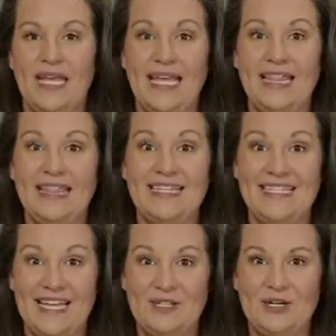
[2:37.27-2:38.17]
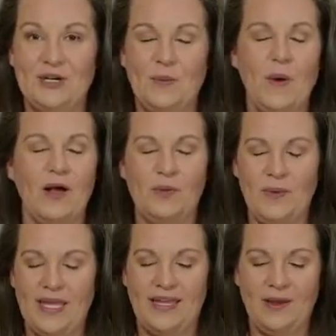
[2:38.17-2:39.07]
in the center while
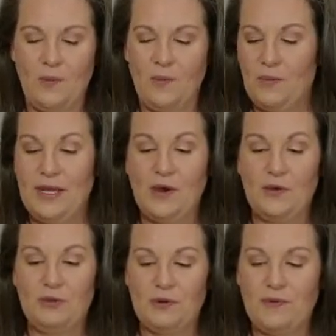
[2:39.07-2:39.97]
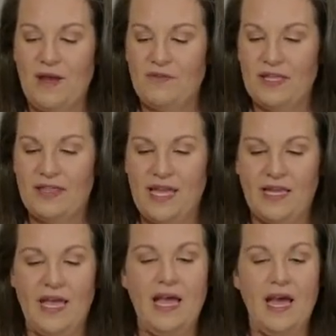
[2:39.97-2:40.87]
we go through
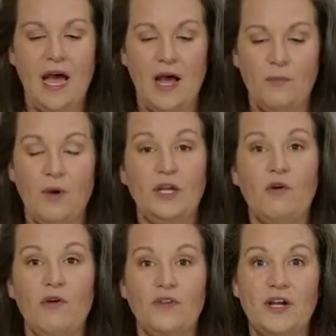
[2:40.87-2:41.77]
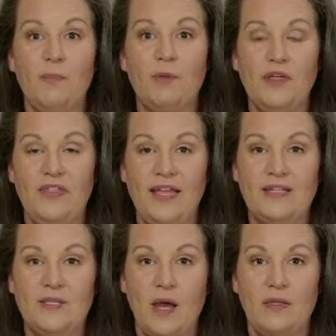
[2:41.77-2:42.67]
everything. Want to go over a couple of
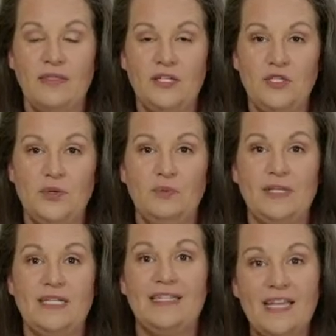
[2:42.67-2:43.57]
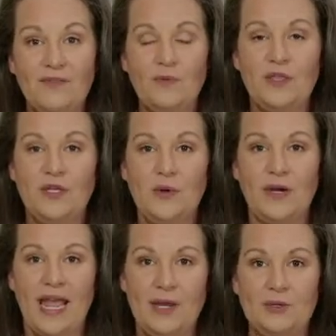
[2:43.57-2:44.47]
things that you receive with
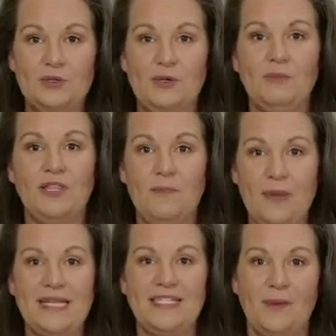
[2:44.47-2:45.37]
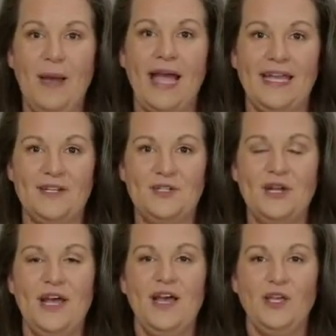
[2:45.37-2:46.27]
your Ankarsrum with the basic package.
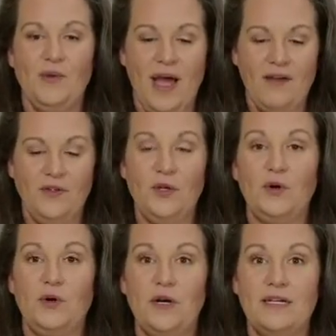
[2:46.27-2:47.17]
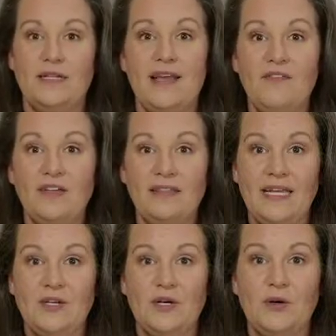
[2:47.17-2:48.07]
You have your
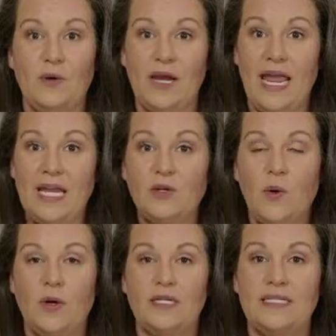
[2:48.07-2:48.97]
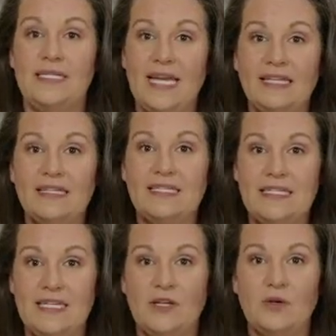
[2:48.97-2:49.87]
7-liter or 8-quart stainless
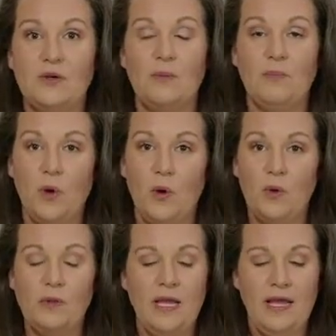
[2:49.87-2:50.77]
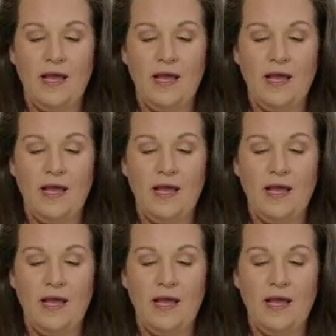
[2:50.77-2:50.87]
steel bowl.